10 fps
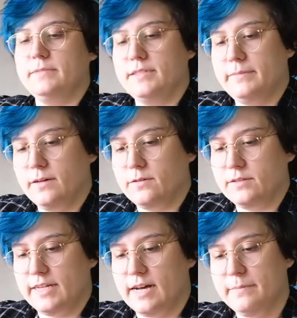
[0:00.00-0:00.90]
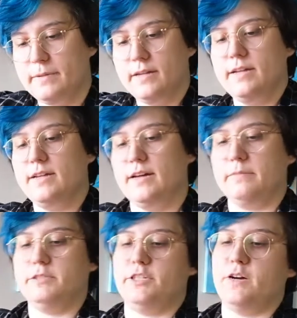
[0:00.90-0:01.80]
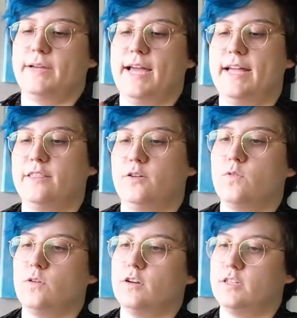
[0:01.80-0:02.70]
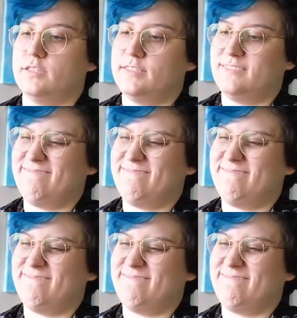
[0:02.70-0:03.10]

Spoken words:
to be holding up. I'm just going at the corners